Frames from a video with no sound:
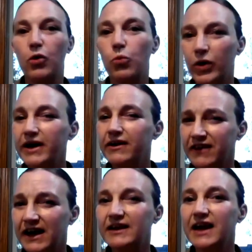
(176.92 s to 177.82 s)
out what
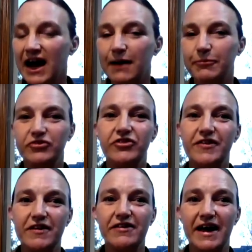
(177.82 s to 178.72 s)
exactly happened to
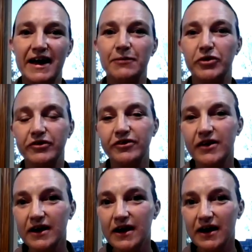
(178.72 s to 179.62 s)
these animals.
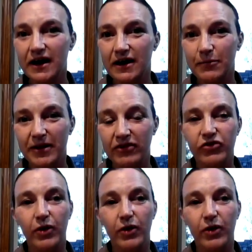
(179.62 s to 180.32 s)
Um, and so